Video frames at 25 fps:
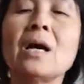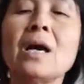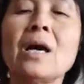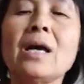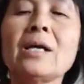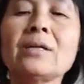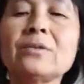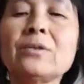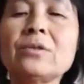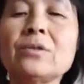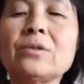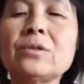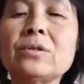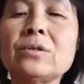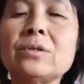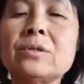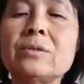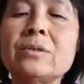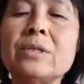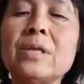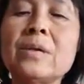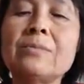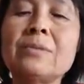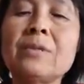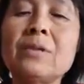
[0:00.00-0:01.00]
Exodus
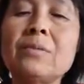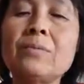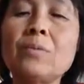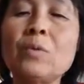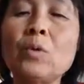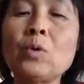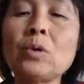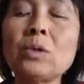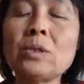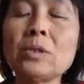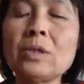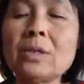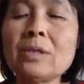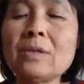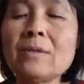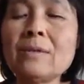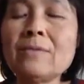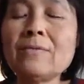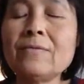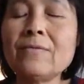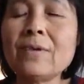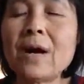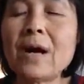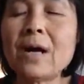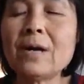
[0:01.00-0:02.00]
chapter
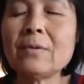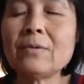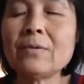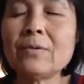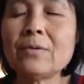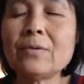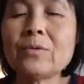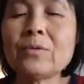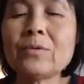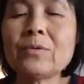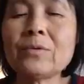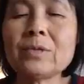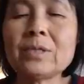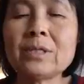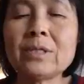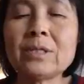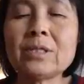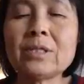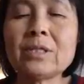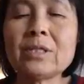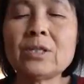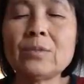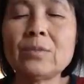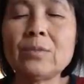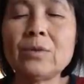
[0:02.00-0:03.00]
14, 5 through
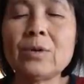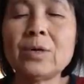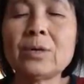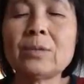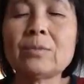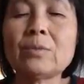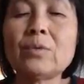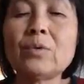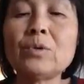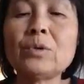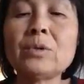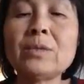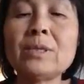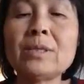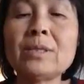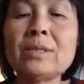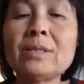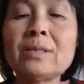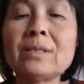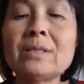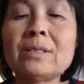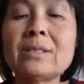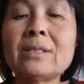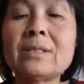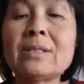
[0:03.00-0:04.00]
31.
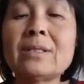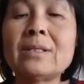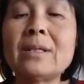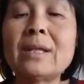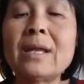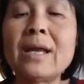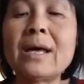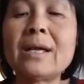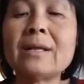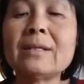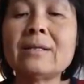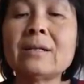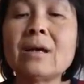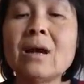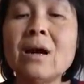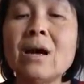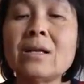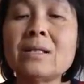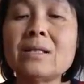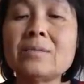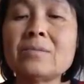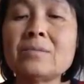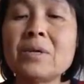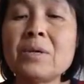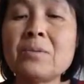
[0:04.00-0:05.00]
Moses led
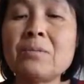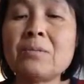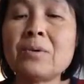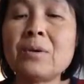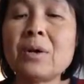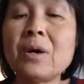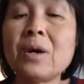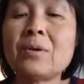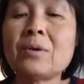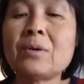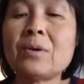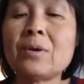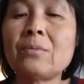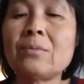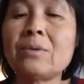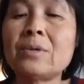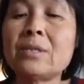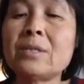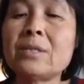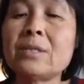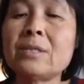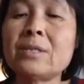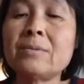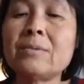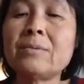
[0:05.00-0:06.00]
God's people out of
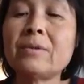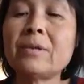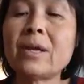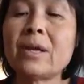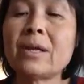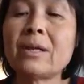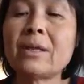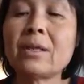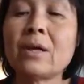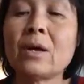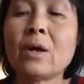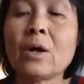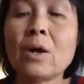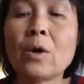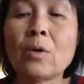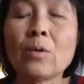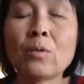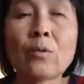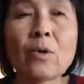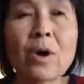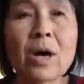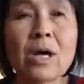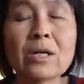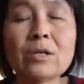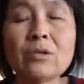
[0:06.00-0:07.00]
Egypt and
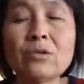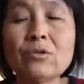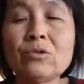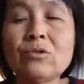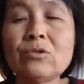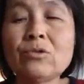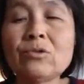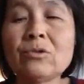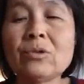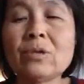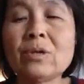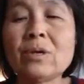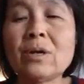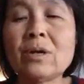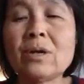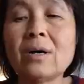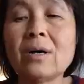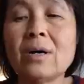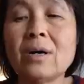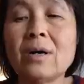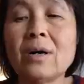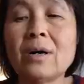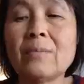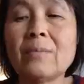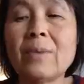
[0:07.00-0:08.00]
right to the
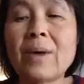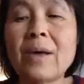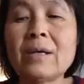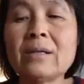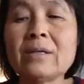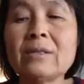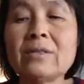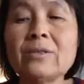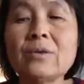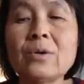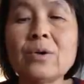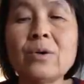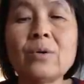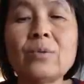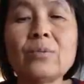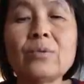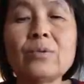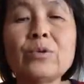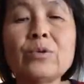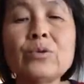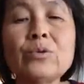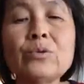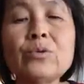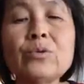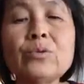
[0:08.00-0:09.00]
banks of
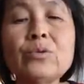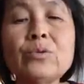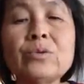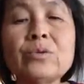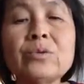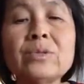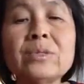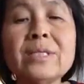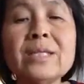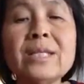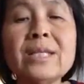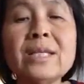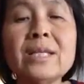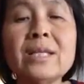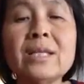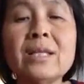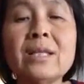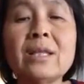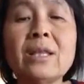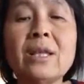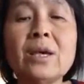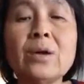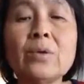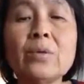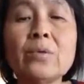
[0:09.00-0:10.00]
huge sea.
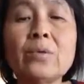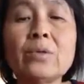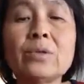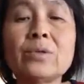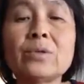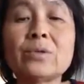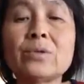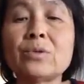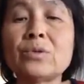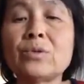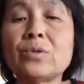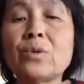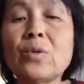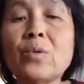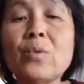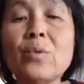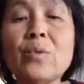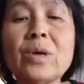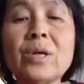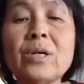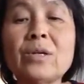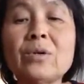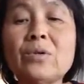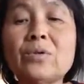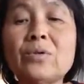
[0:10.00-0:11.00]
There was no
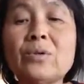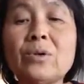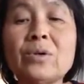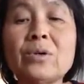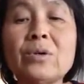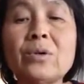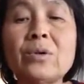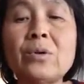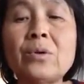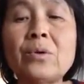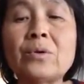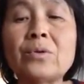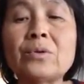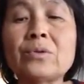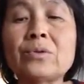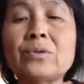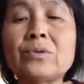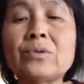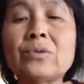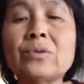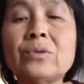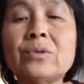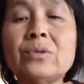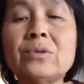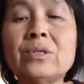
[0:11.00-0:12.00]
way to cross
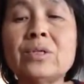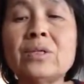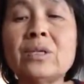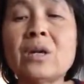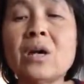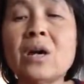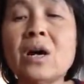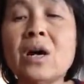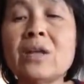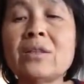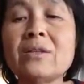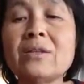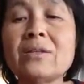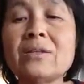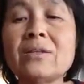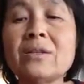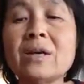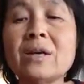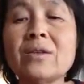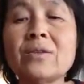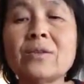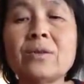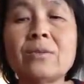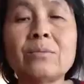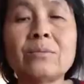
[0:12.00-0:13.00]
to the other
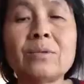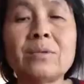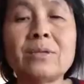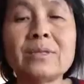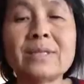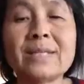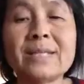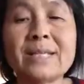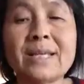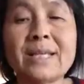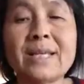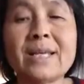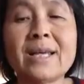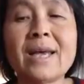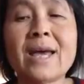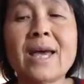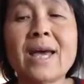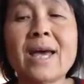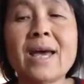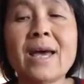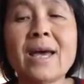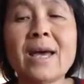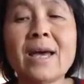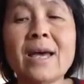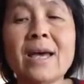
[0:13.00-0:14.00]
side of the sea.
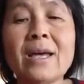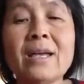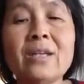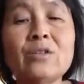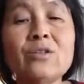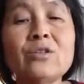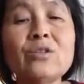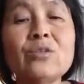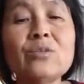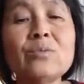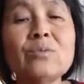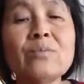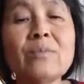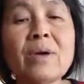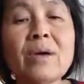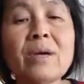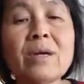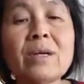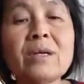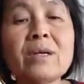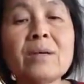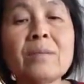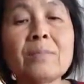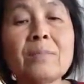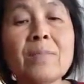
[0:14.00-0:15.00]
And to
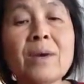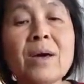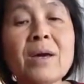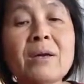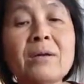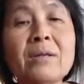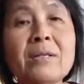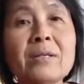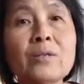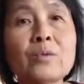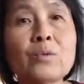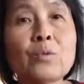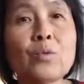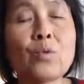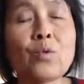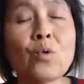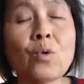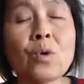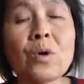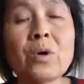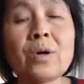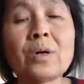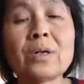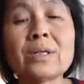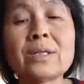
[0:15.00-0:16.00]
make matters
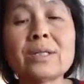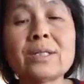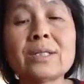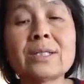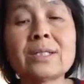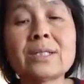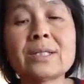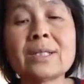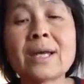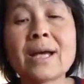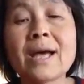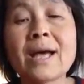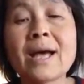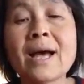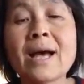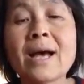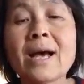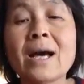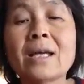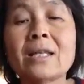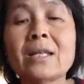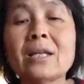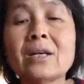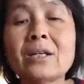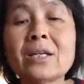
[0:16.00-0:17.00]
worse,
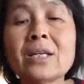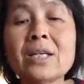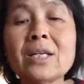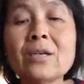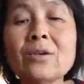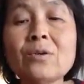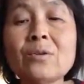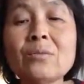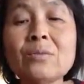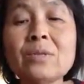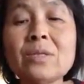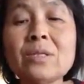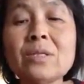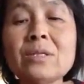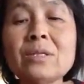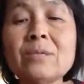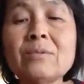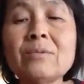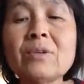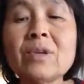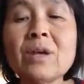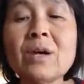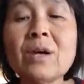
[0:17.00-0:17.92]
the king of Egypt